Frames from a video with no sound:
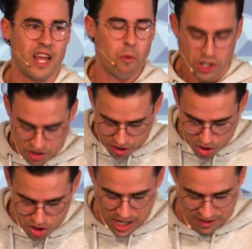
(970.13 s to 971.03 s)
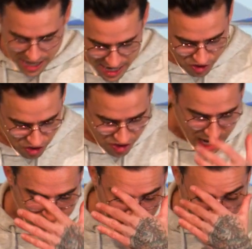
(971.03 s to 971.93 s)
What does it look like to
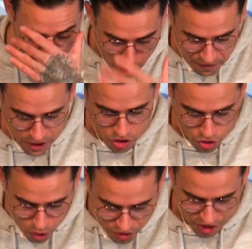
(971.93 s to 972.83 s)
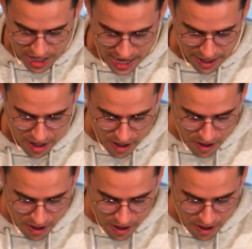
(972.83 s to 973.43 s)
exercise self control today?